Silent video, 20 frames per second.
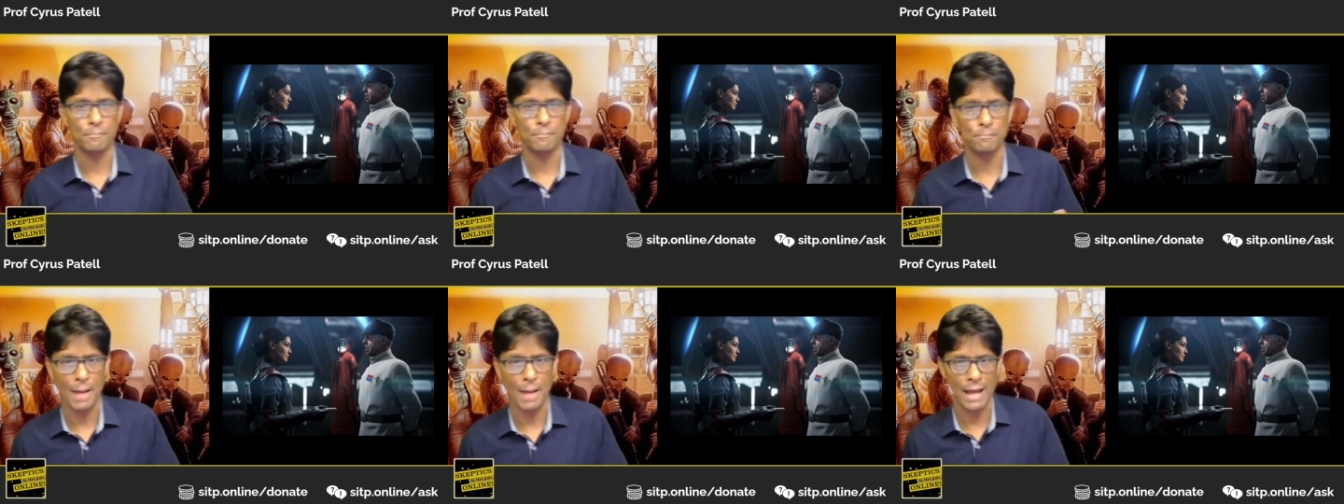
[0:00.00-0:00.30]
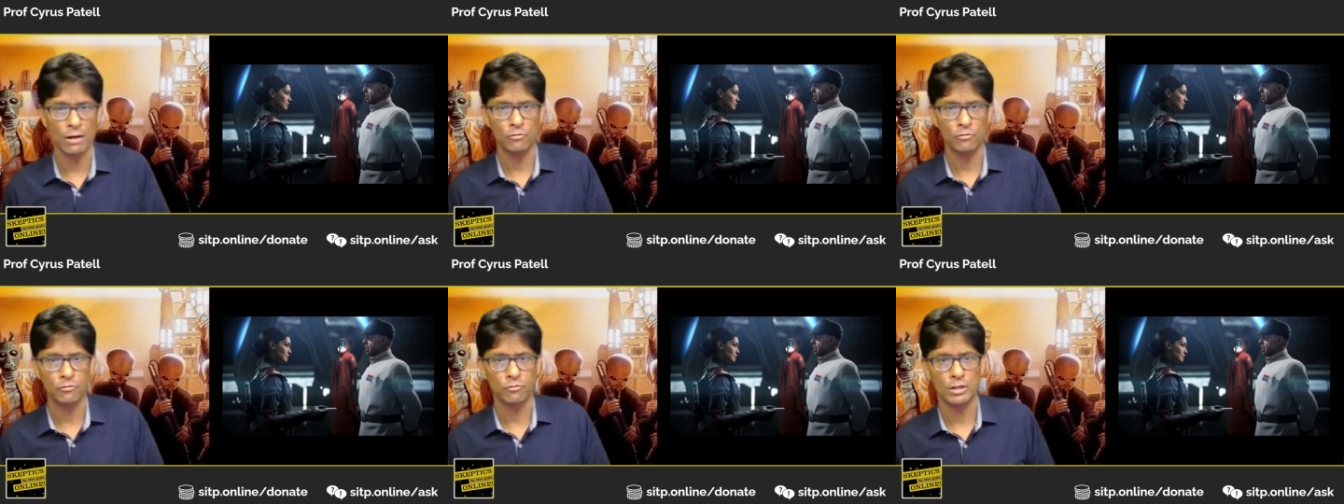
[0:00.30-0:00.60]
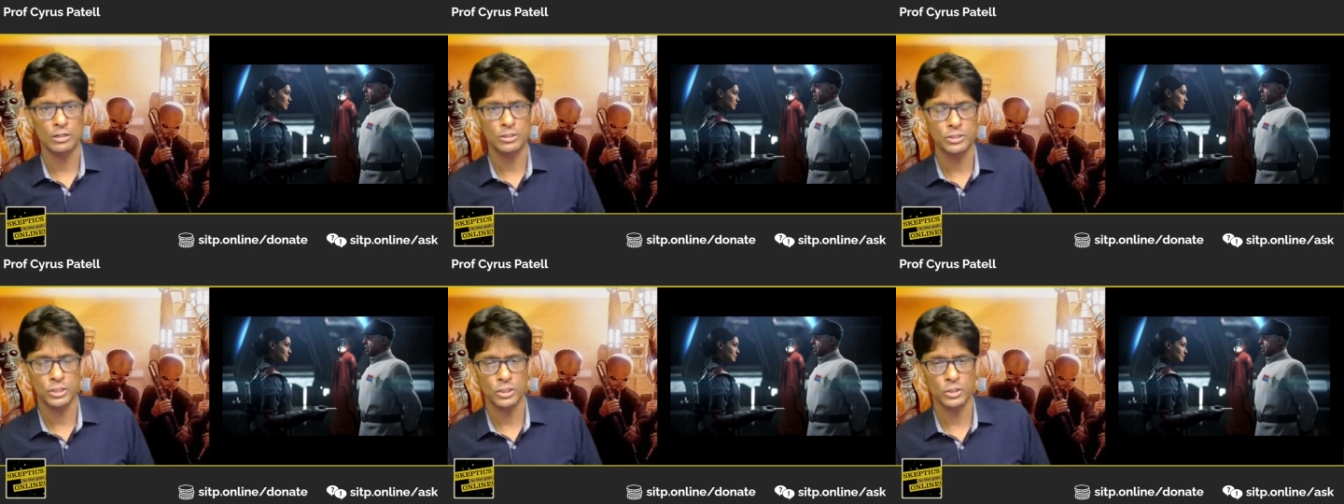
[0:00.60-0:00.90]

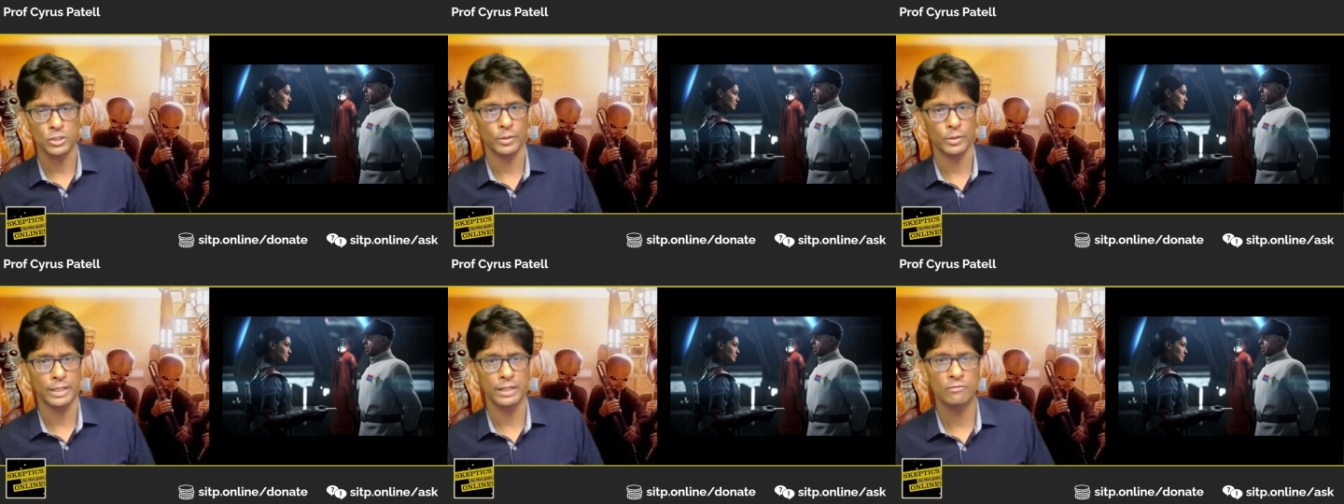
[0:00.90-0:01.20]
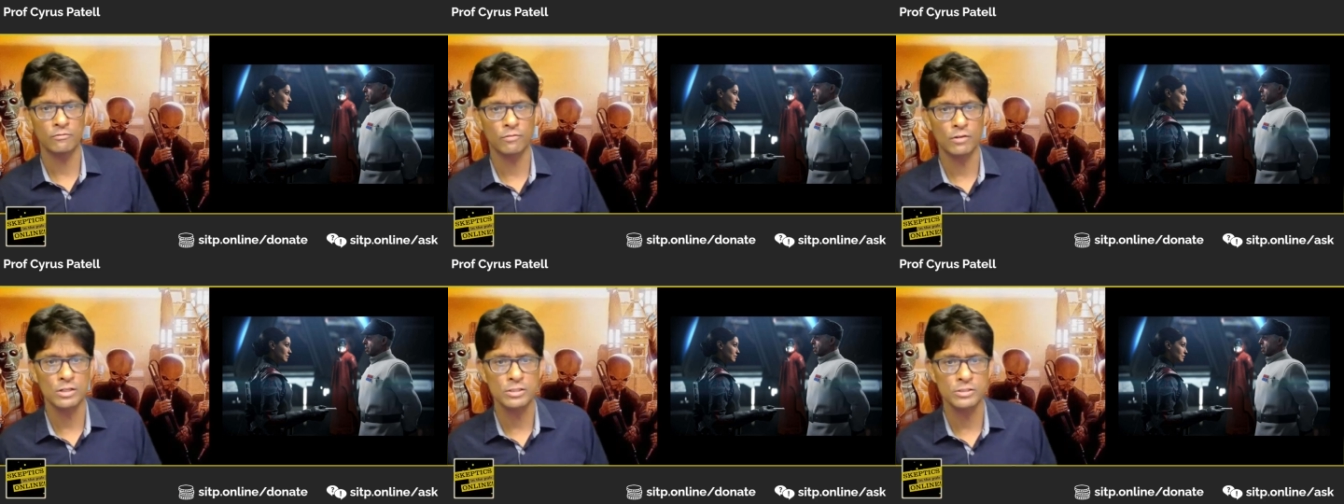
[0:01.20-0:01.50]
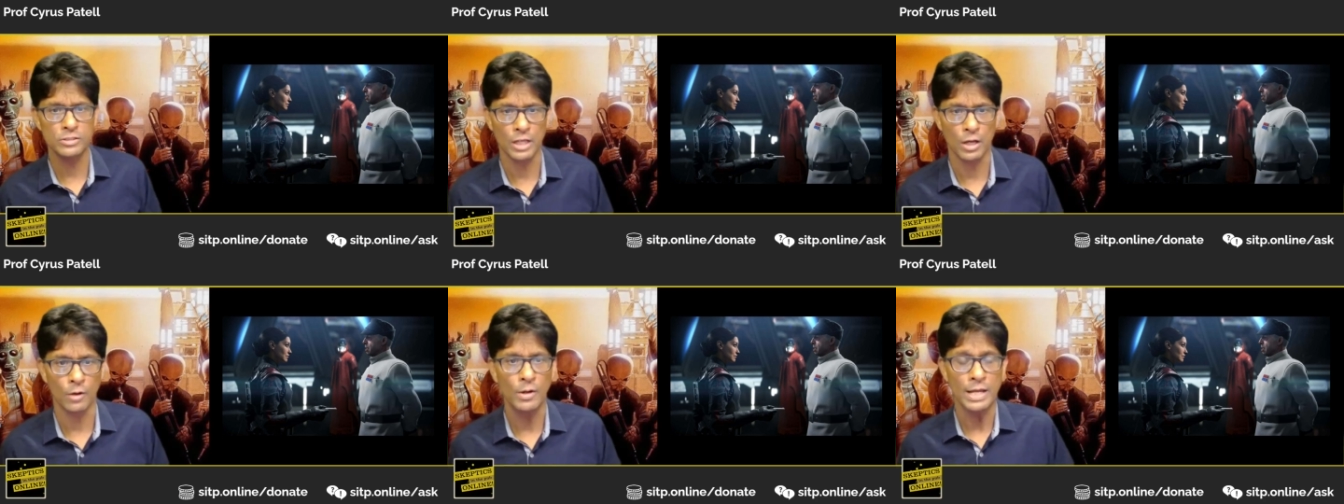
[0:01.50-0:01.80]
Battlefront 2, Eden
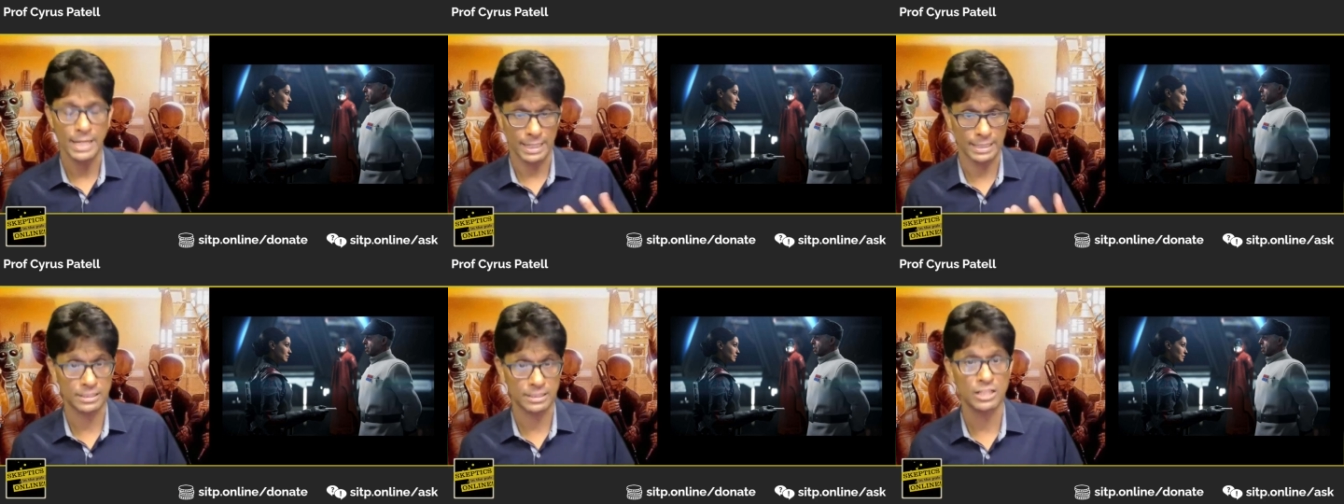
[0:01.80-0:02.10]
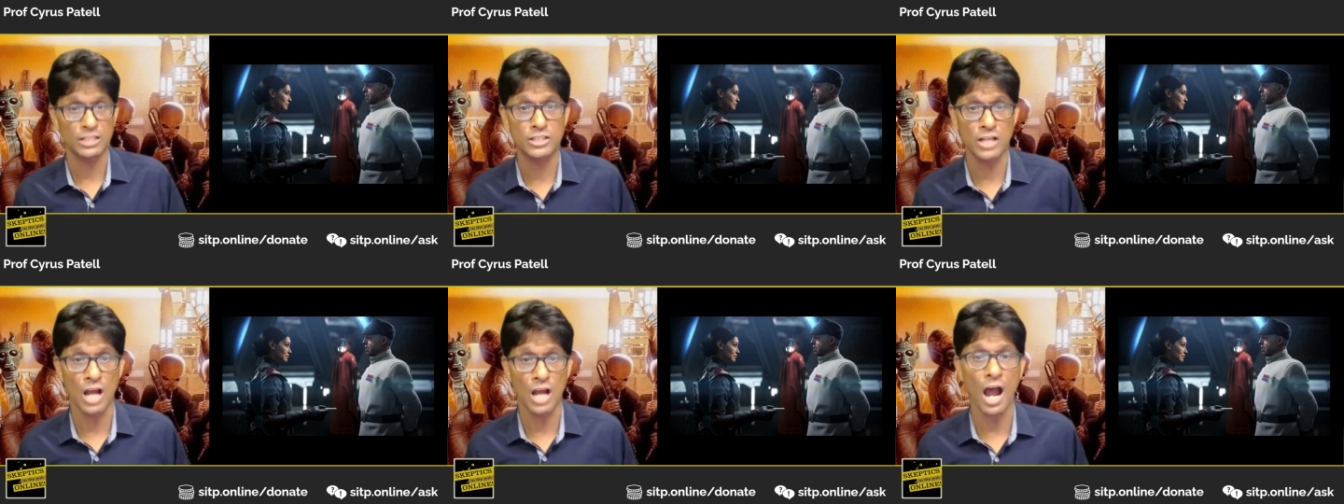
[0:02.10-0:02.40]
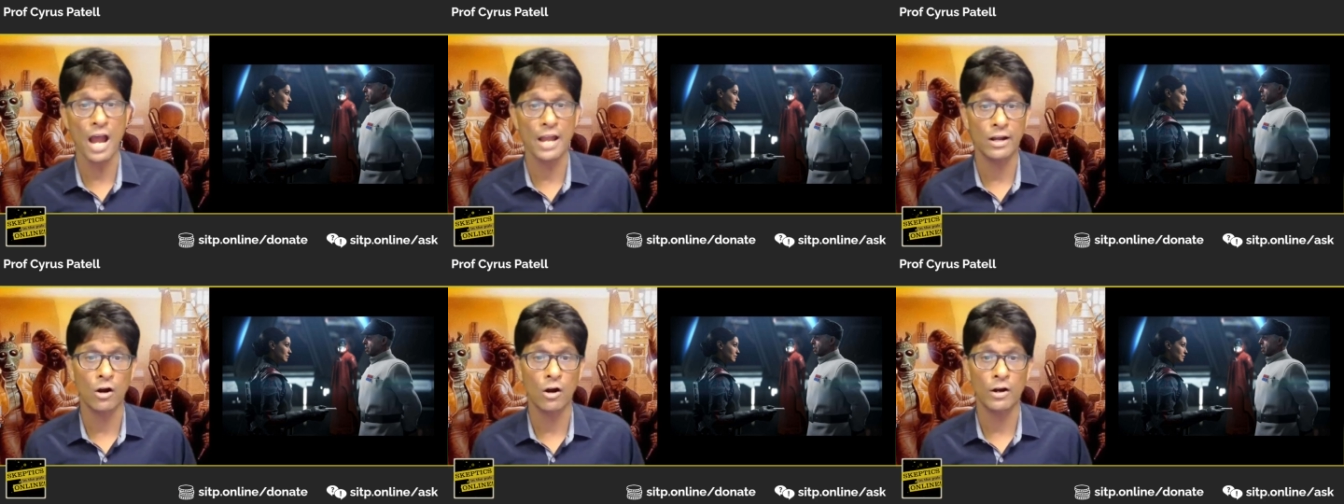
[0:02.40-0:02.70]
Versio, is a
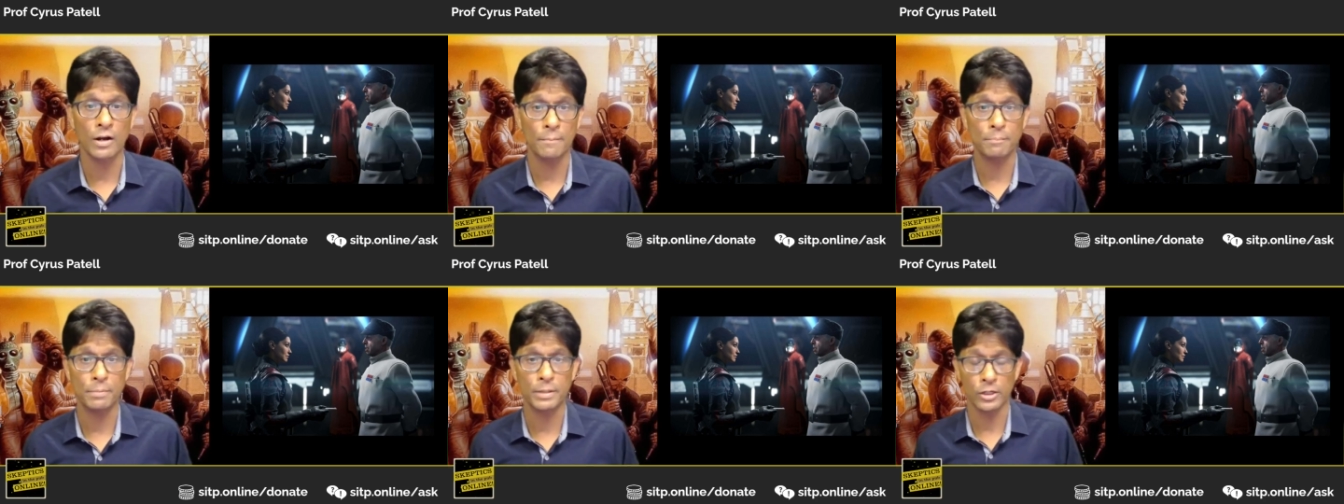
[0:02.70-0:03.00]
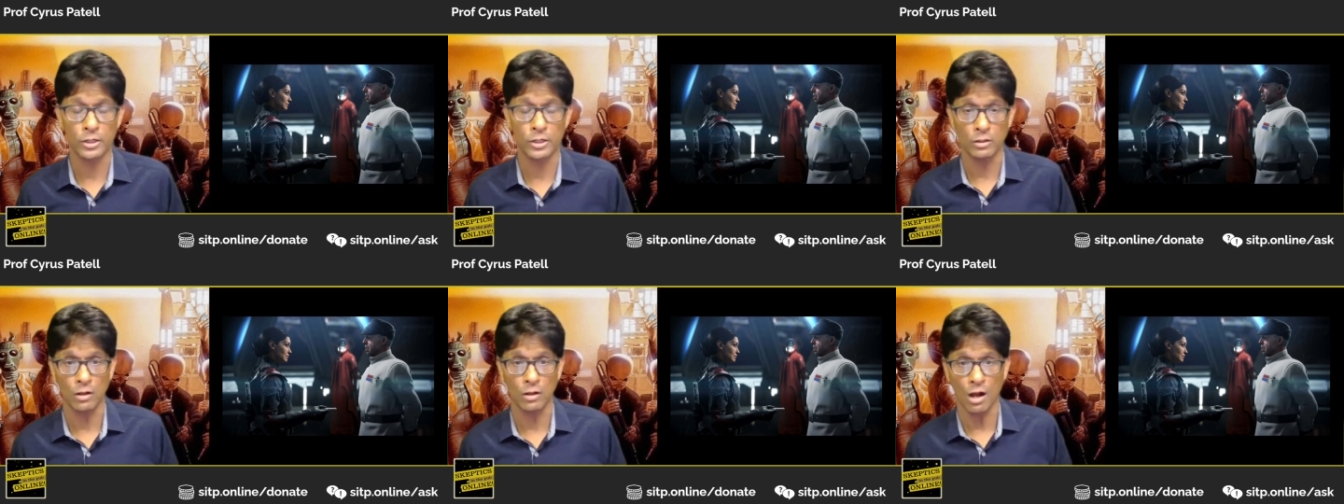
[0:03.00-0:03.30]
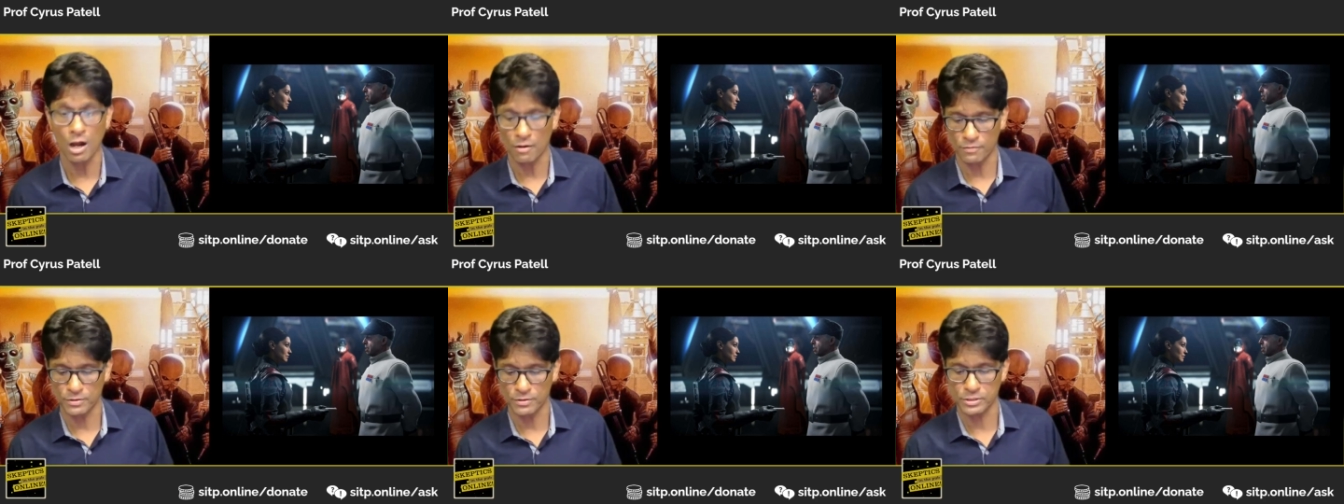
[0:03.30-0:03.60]
die-hard Imperial
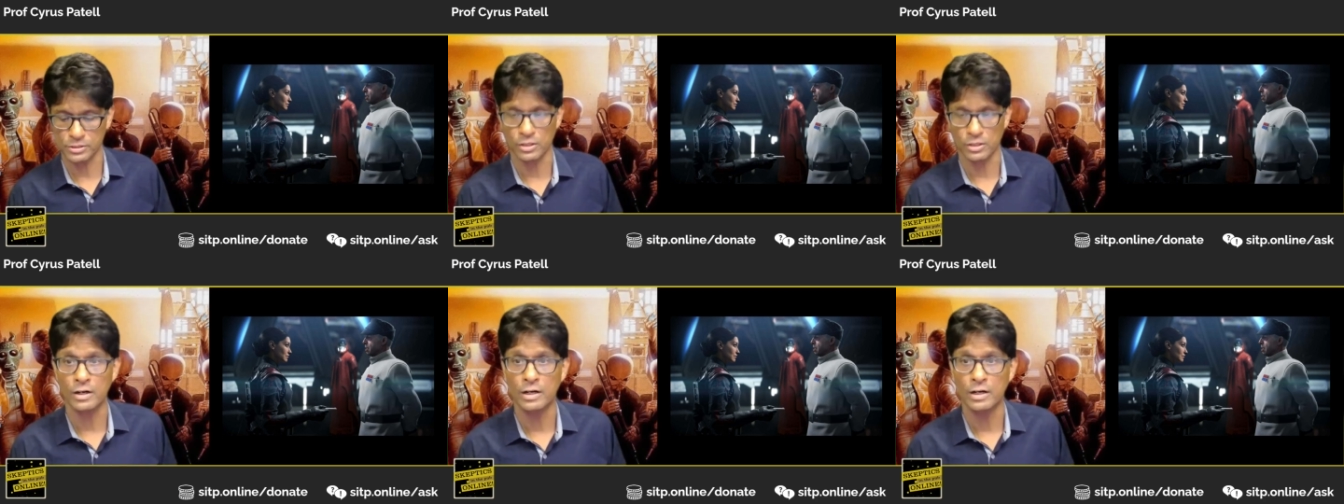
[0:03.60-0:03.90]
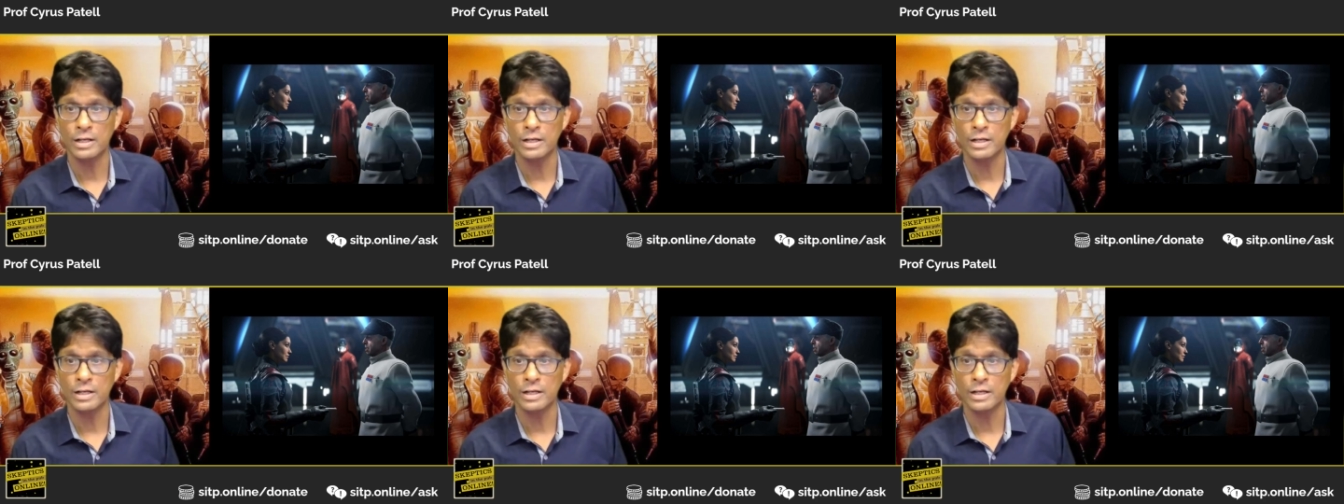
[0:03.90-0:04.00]
officer.